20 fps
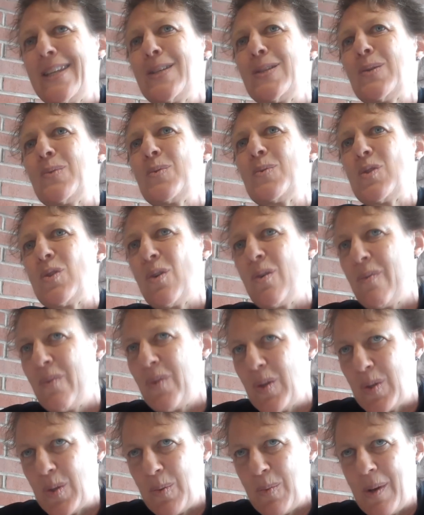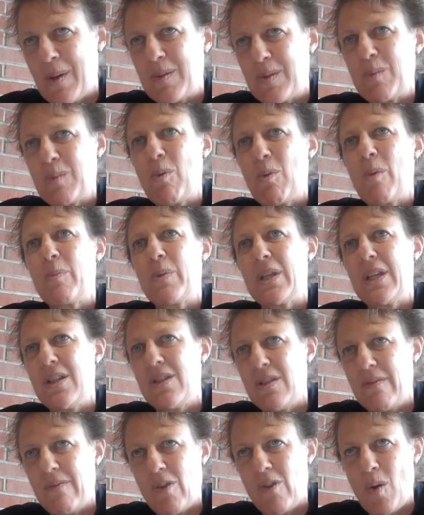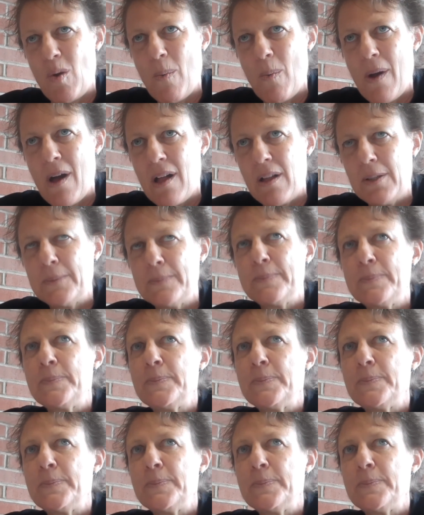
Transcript: They don't serve the surrounding population very well.